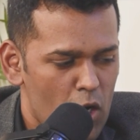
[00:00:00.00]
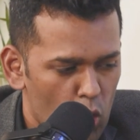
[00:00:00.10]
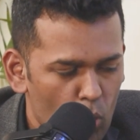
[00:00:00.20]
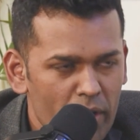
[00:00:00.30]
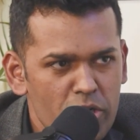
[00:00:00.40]

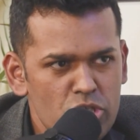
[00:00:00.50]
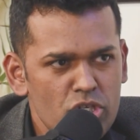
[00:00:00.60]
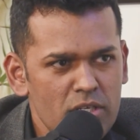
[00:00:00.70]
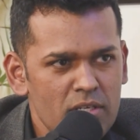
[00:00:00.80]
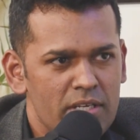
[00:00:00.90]
Low
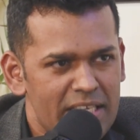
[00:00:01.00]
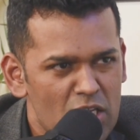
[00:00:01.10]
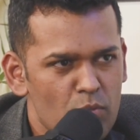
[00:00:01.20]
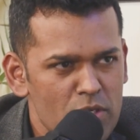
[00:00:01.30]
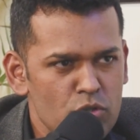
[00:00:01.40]
energy
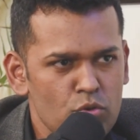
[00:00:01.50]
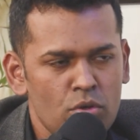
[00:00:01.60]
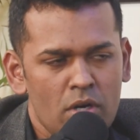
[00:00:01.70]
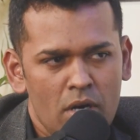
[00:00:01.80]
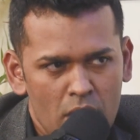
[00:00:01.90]
equals
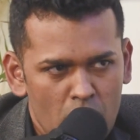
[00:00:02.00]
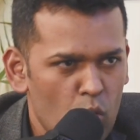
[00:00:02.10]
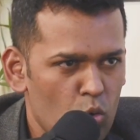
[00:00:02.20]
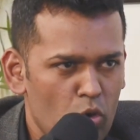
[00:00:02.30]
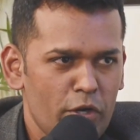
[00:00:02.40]
to
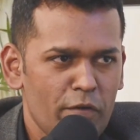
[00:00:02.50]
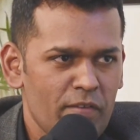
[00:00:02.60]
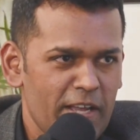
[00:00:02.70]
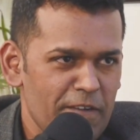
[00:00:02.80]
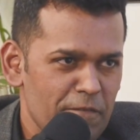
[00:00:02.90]
low quality of
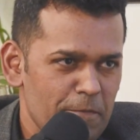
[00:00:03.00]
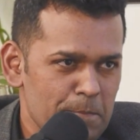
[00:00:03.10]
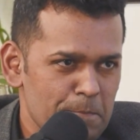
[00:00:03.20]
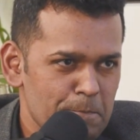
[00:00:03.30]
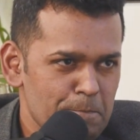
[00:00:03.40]
life.
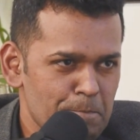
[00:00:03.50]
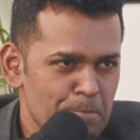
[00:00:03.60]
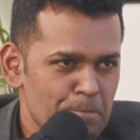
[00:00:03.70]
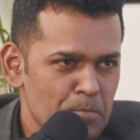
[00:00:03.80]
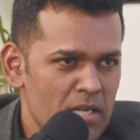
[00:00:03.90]

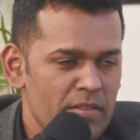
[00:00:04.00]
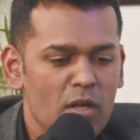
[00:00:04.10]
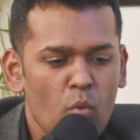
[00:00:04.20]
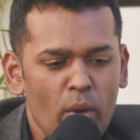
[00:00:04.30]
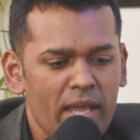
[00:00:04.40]

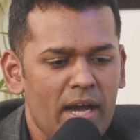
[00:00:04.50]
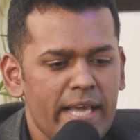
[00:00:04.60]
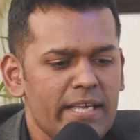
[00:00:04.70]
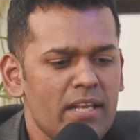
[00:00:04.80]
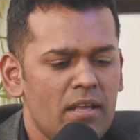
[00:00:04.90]
The way
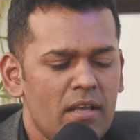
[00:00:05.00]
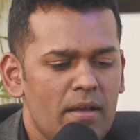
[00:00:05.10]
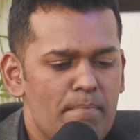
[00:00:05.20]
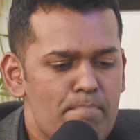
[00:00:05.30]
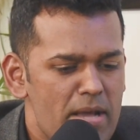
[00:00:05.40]
I can
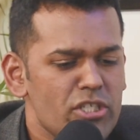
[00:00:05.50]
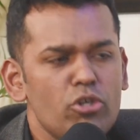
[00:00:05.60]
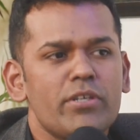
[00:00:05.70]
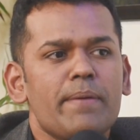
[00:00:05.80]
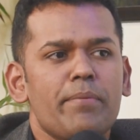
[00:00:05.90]
measure
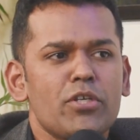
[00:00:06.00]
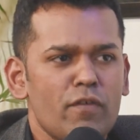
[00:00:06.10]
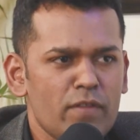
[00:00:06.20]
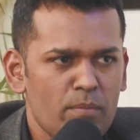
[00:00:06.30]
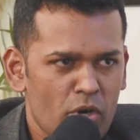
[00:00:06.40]
your temperature
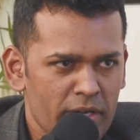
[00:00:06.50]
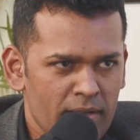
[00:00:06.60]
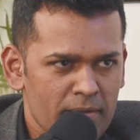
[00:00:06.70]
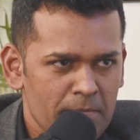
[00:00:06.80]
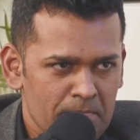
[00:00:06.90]
of the body,
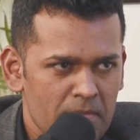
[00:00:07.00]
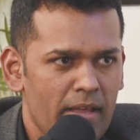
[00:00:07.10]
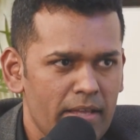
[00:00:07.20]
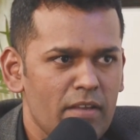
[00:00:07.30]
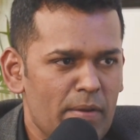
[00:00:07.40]

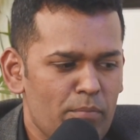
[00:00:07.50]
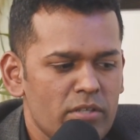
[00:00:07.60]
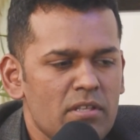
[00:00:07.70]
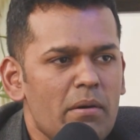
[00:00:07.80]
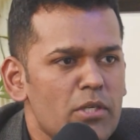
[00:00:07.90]
like if I put
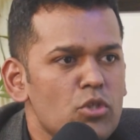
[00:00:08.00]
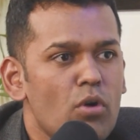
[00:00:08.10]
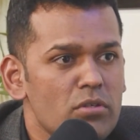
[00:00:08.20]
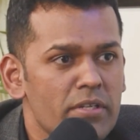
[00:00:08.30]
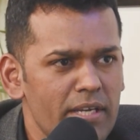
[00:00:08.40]
a thermometer
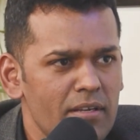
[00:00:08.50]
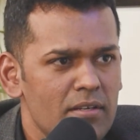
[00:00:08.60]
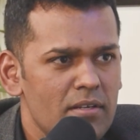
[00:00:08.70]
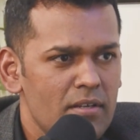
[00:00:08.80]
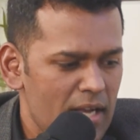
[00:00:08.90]
throughout the day,
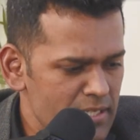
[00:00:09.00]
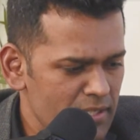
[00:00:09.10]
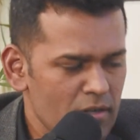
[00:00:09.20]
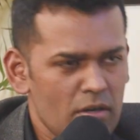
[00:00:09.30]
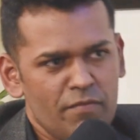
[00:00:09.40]
I
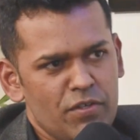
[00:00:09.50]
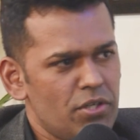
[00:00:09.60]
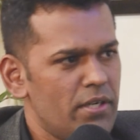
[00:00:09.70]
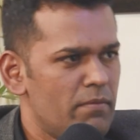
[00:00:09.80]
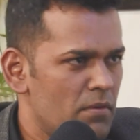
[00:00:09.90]
see, oh,
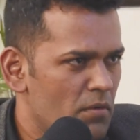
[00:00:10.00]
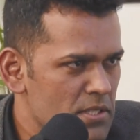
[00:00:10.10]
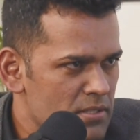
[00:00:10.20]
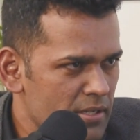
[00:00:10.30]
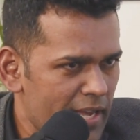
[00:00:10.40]
Bijay
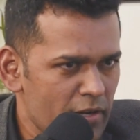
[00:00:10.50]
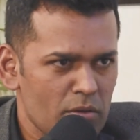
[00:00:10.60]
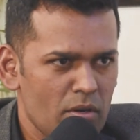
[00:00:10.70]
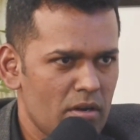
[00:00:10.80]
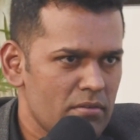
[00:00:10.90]
was 9
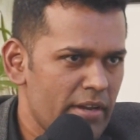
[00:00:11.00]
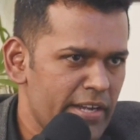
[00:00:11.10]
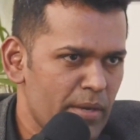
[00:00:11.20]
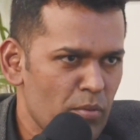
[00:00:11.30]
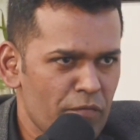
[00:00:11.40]
o'clock,
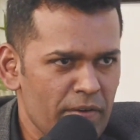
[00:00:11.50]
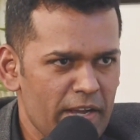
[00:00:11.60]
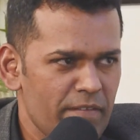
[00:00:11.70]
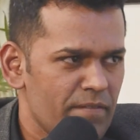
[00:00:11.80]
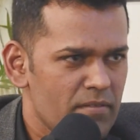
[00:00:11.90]

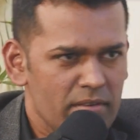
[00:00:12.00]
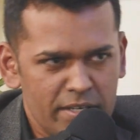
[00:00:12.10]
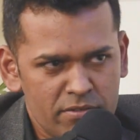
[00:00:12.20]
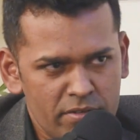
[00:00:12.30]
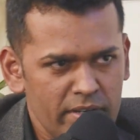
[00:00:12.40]
98.5,
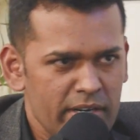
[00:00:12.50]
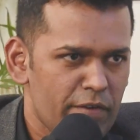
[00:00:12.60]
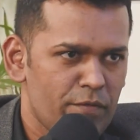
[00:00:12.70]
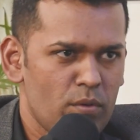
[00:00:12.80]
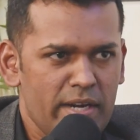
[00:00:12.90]
93,
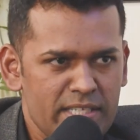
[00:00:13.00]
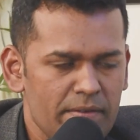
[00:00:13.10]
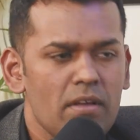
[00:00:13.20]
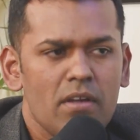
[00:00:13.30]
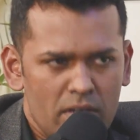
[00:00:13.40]
94,
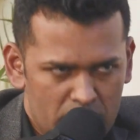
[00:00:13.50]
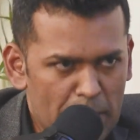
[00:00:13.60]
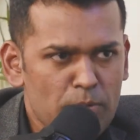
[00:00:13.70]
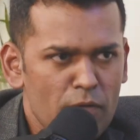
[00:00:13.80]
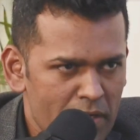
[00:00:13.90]
97,
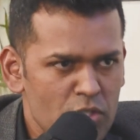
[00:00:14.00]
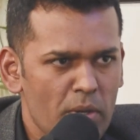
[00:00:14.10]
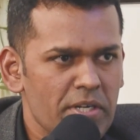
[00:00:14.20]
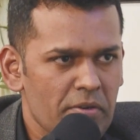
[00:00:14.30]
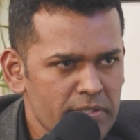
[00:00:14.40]
keeps on
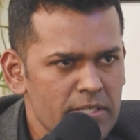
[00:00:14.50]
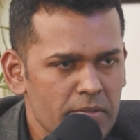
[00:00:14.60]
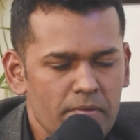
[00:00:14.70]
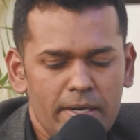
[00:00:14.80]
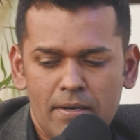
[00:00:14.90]
fluctuating, isn't
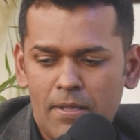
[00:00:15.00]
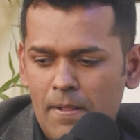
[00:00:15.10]
it, right?